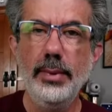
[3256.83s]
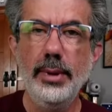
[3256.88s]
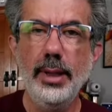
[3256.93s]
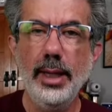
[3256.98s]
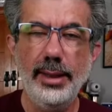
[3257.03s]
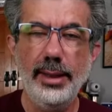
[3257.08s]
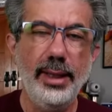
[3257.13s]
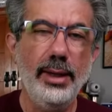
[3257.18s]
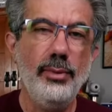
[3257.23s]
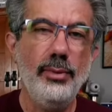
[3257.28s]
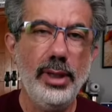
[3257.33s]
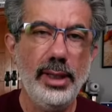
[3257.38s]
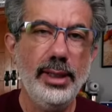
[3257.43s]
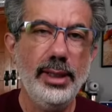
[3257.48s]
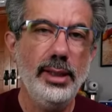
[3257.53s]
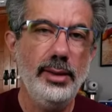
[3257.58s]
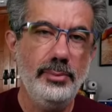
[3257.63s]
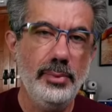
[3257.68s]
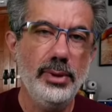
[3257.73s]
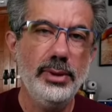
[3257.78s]
And then when it
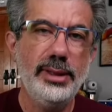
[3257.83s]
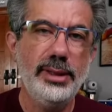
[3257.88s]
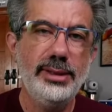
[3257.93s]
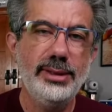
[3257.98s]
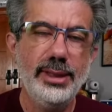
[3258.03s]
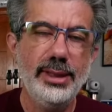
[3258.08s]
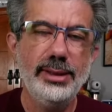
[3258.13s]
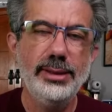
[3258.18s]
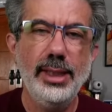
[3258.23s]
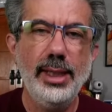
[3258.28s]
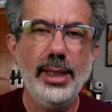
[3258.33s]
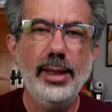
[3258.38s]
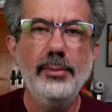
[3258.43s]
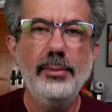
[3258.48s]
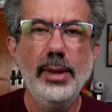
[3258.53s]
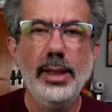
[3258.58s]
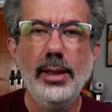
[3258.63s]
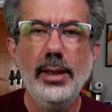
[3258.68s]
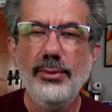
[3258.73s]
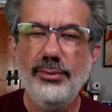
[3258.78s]
does pull these things
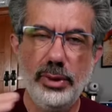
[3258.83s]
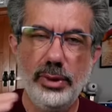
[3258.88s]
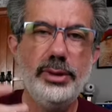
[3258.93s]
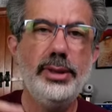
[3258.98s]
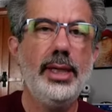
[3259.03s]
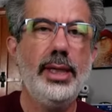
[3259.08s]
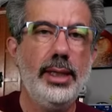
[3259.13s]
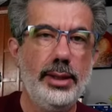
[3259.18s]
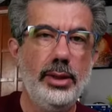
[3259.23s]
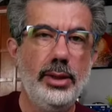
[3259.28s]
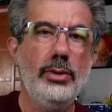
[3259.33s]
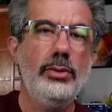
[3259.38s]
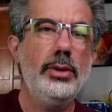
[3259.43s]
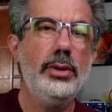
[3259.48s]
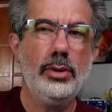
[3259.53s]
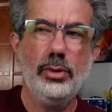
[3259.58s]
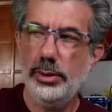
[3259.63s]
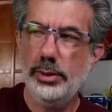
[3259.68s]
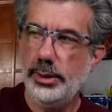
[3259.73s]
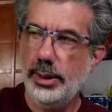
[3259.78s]
up, first thing I do, and
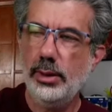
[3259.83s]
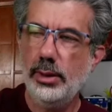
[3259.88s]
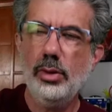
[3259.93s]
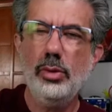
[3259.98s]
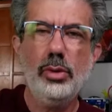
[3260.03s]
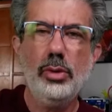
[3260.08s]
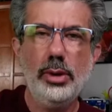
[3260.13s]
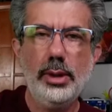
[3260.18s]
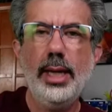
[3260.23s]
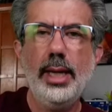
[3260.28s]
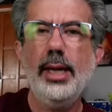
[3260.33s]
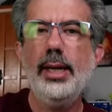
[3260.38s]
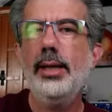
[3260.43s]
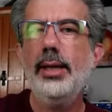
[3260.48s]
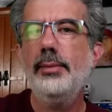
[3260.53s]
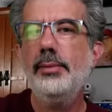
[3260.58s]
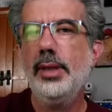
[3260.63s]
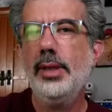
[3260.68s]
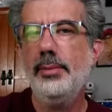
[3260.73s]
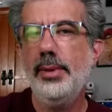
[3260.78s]
of course I'll go look at it.
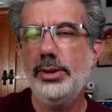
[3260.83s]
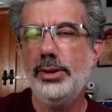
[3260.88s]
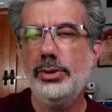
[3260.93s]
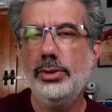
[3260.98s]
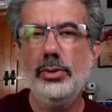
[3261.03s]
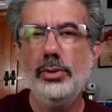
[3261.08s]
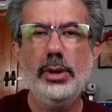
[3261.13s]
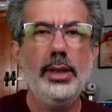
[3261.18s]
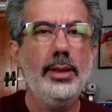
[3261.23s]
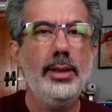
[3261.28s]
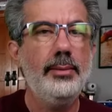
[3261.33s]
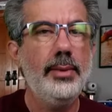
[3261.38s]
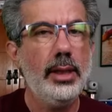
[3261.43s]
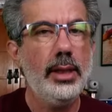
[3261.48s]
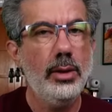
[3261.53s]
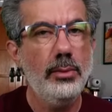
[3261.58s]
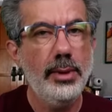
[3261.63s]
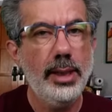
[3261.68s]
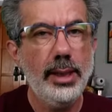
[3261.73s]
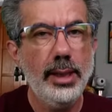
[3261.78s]
I'm going to make sure. And I'm like,
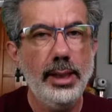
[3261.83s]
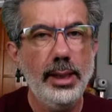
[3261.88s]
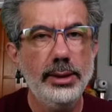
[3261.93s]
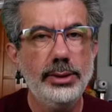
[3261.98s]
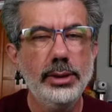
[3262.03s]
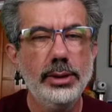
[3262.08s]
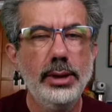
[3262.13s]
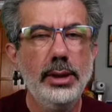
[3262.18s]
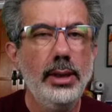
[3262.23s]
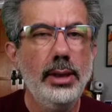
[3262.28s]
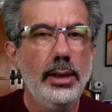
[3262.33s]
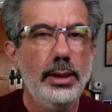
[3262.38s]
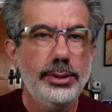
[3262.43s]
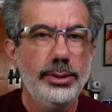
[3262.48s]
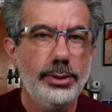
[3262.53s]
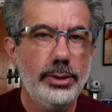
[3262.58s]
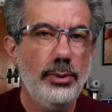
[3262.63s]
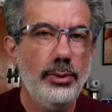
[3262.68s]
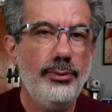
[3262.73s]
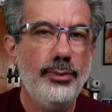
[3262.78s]
oh my gosh,
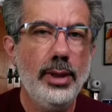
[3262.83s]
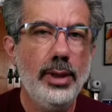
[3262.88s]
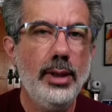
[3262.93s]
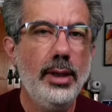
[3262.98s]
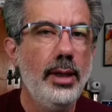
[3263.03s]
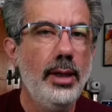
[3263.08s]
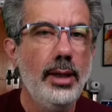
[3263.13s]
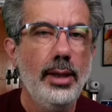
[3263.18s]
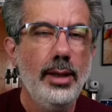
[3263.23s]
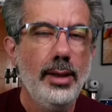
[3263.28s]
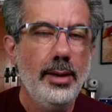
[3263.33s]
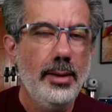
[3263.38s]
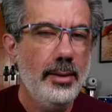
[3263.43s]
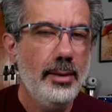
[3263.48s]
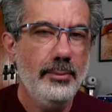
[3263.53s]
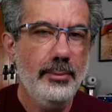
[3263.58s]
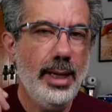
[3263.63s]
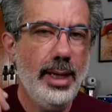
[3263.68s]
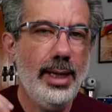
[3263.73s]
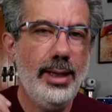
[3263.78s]
so far
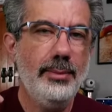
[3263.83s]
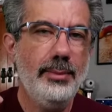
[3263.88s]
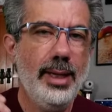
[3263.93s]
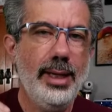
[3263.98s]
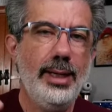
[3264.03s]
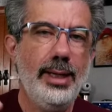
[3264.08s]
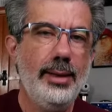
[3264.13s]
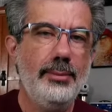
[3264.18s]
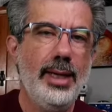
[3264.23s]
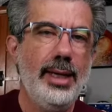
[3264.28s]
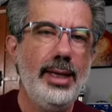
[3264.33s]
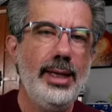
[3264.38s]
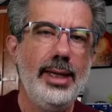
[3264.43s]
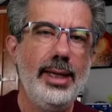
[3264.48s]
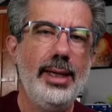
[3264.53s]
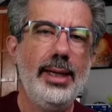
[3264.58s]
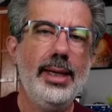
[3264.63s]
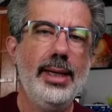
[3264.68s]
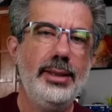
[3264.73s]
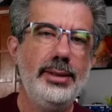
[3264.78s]
my
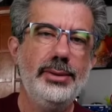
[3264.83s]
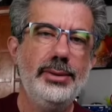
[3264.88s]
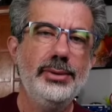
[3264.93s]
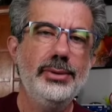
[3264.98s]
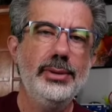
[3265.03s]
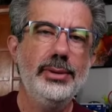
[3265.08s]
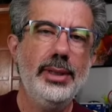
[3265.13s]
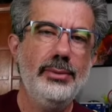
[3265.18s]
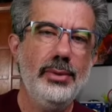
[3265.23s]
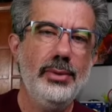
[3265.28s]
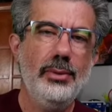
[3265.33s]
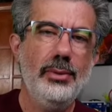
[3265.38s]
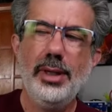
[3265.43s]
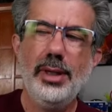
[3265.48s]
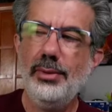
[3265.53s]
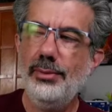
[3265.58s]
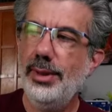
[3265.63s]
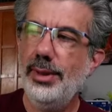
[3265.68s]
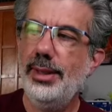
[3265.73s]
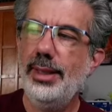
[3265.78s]
AI tool that we're
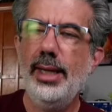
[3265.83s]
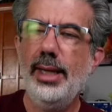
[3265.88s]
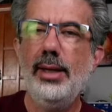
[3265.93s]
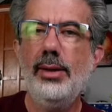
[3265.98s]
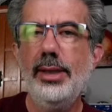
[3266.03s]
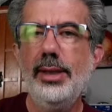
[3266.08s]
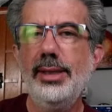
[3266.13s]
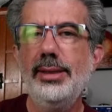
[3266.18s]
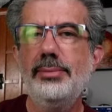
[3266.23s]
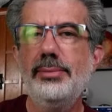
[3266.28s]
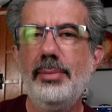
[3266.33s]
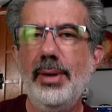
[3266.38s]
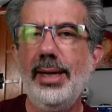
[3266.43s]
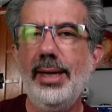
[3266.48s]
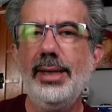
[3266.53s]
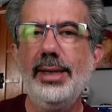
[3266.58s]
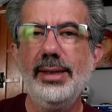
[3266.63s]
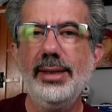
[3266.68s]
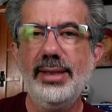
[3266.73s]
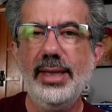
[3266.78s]
working with now is
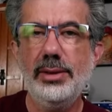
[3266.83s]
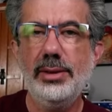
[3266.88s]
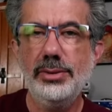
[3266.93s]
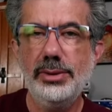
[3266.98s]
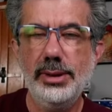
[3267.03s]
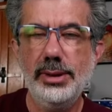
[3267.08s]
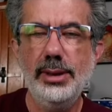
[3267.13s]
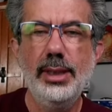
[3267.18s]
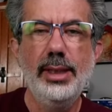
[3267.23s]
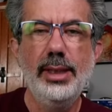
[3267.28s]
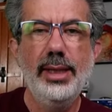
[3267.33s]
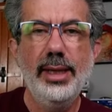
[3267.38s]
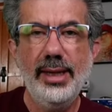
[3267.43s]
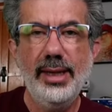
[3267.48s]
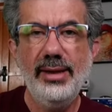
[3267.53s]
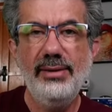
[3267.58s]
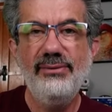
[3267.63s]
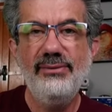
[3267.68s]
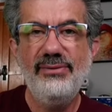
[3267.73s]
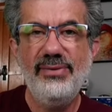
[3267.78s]
batting 1,000
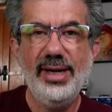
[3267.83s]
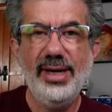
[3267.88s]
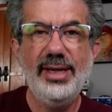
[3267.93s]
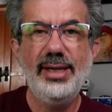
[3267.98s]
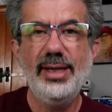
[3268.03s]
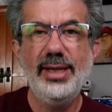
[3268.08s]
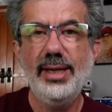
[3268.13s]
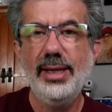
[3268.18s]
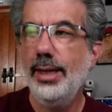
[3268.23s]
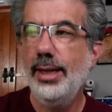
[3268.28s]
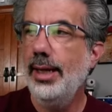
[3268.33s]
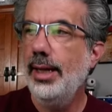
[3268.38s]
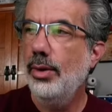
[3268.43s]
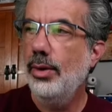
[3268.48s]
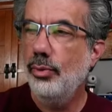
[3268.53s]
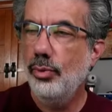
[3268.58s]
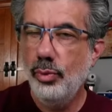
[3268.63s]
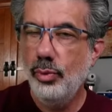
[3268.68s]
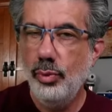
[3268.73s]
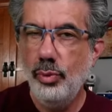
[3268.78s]
in finding
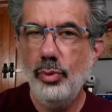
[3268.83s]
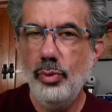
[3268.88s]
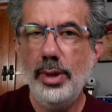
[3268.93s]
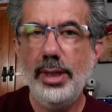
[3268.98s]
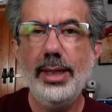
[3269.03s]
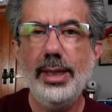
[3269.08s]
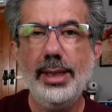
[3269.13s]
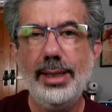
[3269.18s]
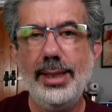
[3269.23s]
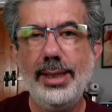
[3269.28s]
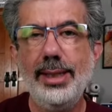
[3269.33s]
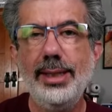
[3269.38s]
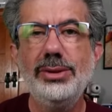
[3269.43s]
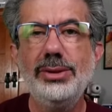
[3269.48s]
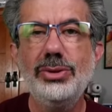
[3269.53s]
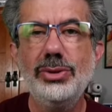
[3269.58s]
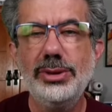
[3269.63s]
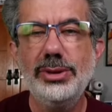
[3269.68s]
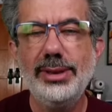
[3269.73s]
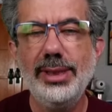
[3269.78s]
really
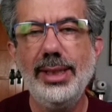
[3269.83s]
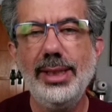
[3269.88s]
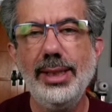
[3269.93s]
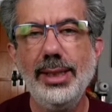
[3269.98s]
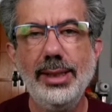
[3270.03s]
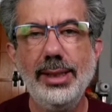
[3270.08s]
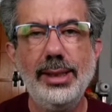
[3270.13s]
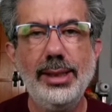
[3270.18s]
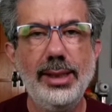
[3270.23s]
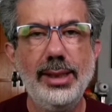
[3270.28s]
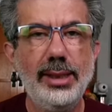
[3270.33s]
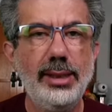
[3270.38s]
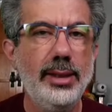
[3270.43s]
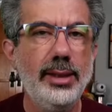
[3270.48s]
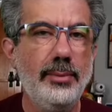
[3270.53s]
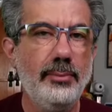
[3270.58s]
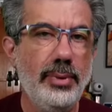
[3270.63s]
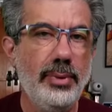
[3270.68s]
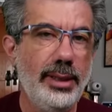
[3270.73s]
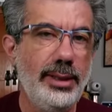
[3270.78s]
interesting,
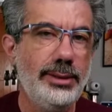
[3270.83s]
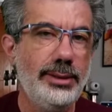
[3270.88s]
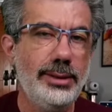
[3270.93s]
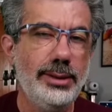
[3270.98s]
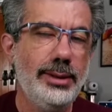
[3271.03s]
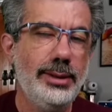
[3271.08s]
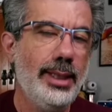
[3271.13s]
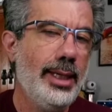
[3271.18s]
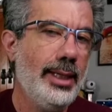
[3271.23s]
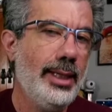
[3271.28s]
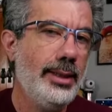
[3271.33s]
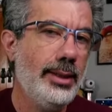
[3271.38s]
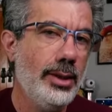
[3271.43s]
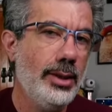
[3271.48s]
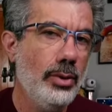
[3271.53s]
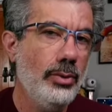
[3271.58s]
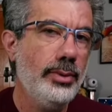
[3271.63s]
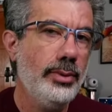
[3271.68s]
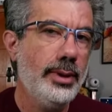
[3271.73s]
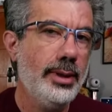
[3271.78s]
eclectic places that I
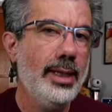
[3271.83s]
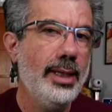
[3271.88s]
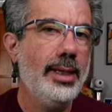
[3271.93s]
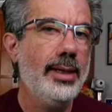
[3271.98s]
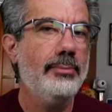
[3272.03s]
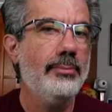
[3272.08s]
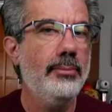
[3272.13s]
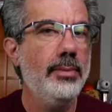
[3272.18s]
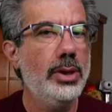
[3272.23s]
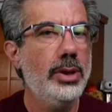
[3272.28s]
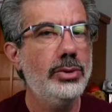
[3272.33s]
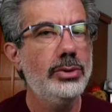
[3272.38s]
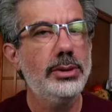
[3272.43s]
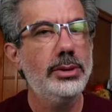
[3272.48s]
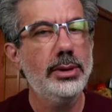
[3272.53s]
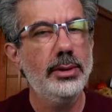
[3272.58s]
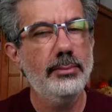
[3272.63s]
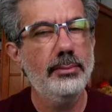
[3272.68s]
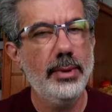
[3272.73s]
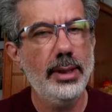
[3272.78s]
don't think
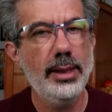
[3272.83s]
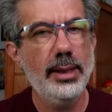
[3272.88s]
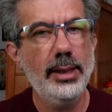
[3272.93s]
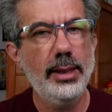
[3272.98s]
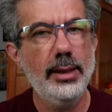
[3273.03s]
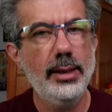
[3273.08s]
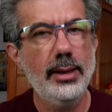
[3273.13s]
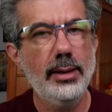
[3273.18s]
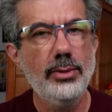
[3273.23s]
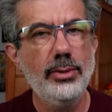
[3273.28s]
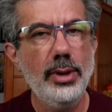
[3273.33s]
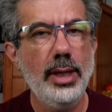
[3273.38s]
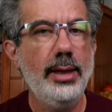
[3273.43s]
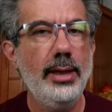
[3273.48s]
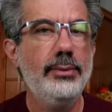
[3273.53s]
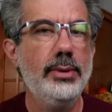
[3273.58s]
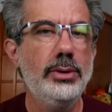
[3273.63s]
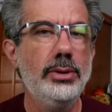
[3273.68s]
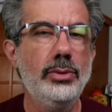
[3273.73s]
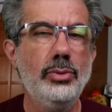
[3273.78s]
most of my
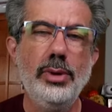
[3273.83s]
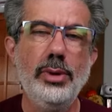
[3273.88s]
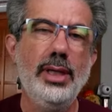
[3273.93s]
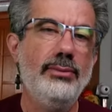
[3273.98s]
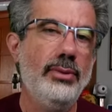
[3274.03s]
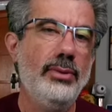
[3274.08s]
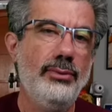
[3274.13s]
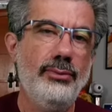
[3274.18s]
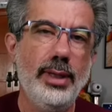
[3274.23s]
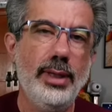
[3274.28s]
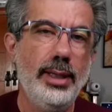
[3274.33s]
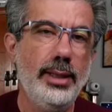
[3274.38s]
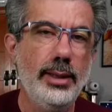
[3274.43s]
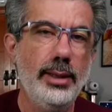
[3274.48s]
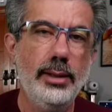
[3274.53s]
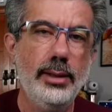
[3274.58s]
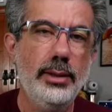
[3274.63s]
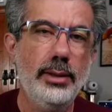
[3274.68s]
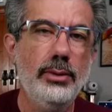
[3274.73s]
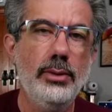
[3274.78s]
travelers would ever find
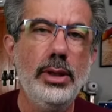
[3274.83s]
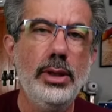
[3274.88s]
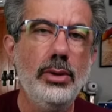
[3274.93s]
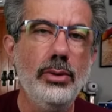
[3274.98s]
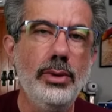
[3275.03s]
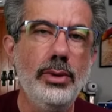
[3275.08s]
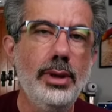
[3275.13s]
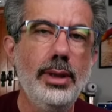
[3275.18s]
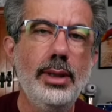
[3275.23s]
on their own.